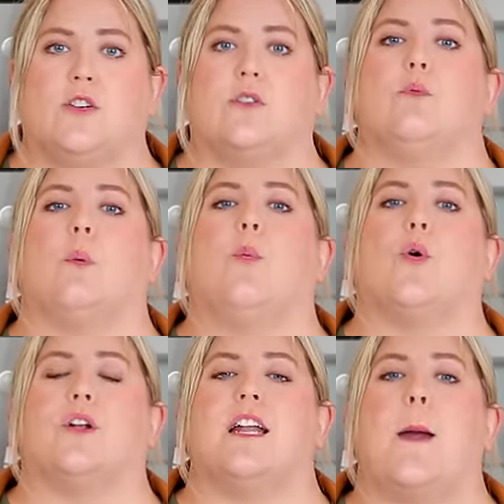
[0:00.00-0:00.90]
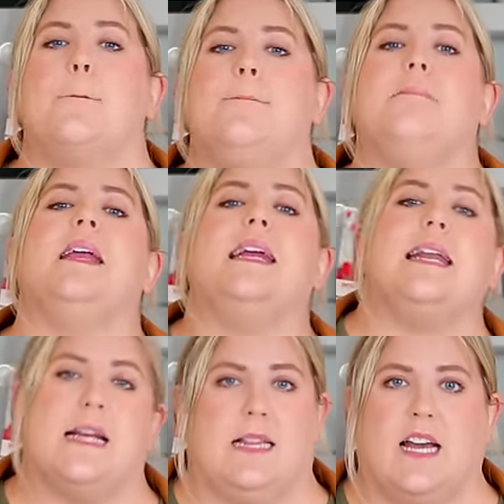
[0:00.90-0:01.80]
sure you report it
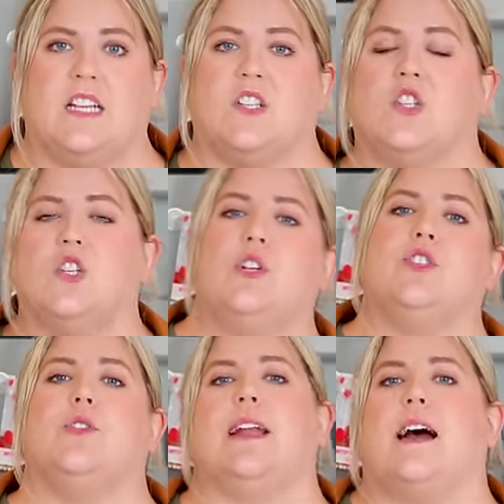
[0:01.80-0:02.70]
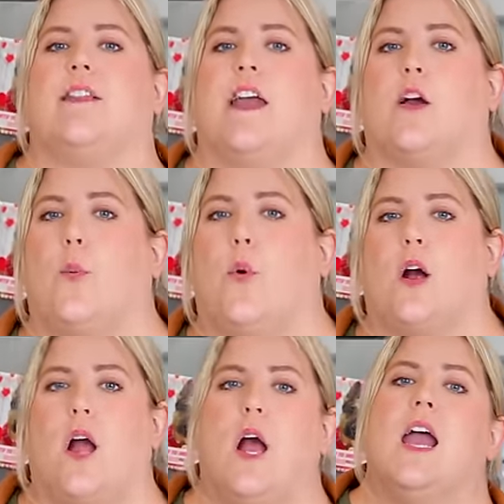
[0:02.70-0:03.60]
immediately because as soon as you get out of the airport,